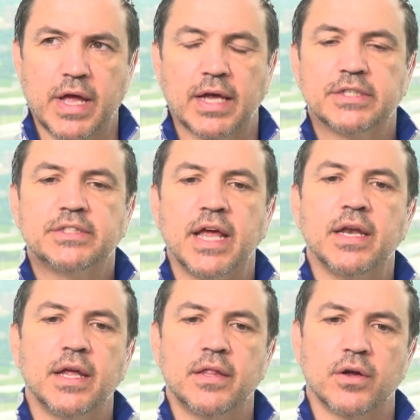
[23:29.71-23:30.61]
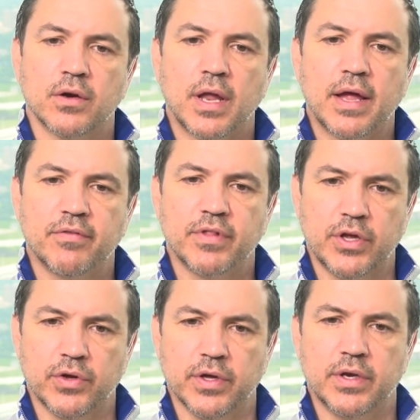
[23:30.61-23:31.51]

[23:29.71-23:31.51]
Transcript: extending their livelihood,